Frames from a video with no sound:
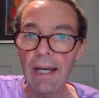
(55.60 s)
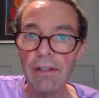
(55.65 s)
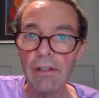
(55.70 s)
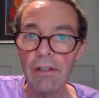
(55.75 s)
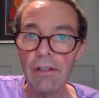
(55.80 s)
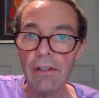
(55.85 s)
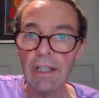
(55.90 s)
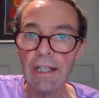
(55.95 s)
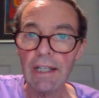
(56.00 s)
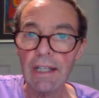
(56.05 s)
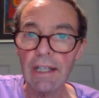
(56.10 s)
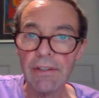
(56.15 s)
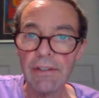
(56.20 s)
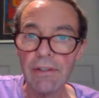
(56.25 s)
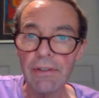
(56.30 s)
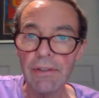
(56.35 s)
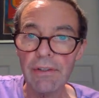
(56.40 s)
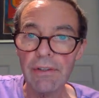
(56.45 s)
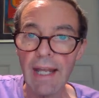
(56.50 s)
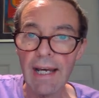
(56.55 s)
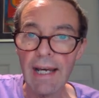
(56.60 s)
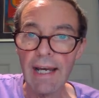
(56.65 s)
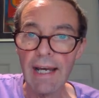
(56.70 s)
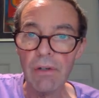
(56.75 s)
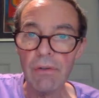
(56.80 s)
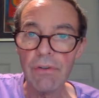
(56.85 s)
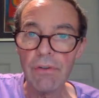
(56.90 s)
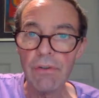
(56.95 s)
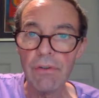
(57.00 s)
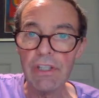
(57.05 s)
Looking at
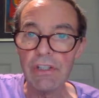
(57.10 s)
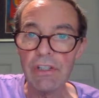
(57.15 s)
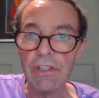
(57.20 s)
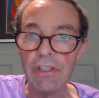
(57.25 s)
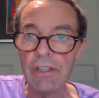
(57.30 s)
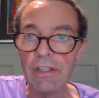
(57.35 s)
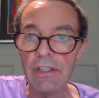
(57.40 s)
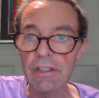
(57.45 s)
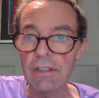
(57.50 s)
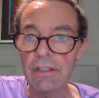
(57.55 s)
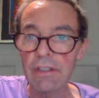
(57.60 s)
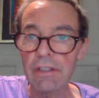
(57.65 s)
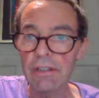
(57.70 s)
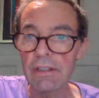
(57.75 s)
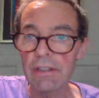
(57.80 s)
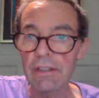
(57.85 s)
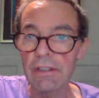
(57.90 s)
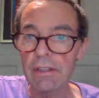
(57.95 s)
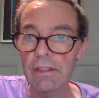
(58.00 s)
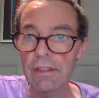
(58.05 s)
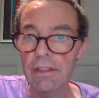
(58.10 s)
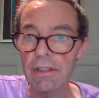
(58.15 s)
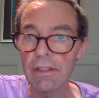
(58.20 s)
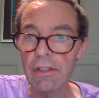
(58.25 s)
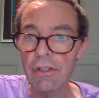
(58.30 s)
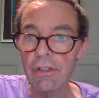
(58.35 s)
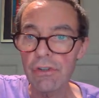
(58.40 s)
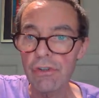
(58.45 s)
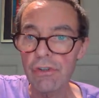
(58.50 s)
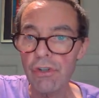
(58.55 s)
now the
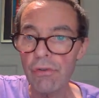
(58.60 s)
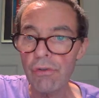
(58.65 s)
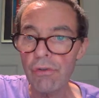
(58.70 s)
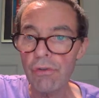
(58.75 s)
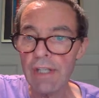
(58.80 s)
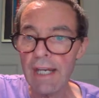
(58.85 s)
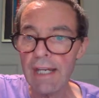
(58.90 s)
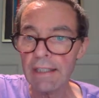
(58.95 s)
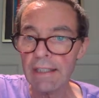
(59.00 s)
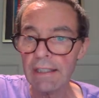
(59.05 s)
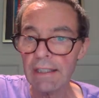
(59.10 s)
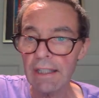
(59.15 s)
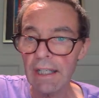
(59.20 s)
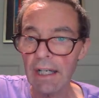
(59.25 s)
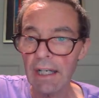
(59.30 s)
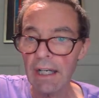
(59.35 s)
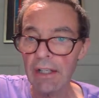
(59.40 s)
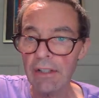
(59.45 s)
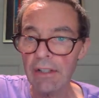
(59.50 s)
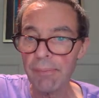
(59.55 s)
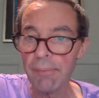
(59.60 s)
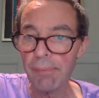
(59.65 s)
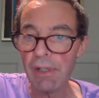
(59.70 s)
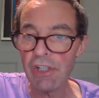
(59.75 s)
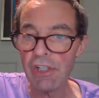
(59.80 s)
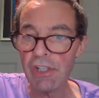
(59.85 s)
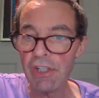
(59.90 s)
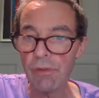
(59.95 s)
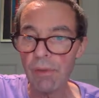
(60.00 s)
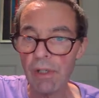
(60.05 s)
June deck, under
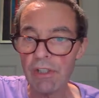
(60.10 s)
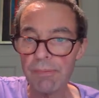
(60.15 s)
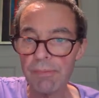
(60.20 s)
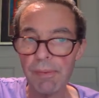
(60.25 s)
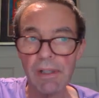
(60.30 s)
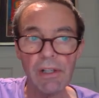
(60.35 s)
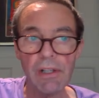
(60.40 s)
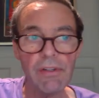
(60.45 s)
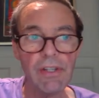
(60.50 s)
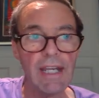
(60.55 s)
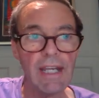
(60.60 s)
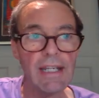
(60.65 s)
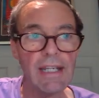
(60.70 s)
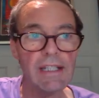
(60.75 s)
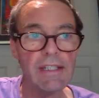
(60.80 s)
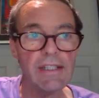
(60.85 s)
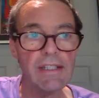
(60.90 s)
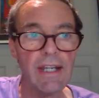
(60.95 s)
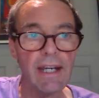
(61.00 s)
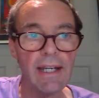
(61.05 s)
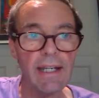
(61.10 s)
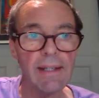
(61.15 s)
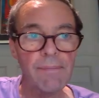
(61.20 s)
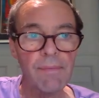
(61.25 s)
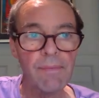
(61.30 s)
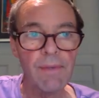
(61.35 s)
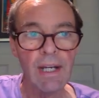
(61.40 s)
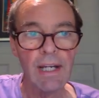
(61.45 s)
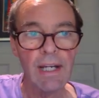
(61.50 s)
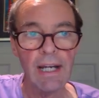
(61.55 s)
pressure whilst below the 8-day
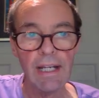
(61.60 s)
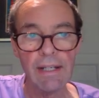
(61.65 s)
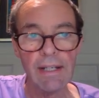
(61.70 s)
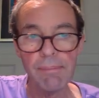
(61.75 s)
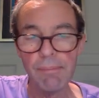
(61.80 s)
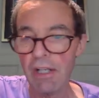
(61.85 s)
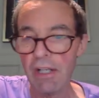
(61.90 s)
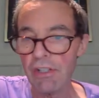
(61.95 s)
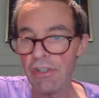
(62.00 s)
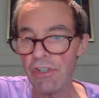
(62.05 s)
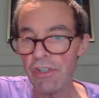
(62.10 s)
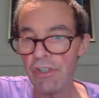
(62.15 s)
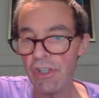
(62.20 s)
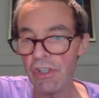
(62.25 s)
at minus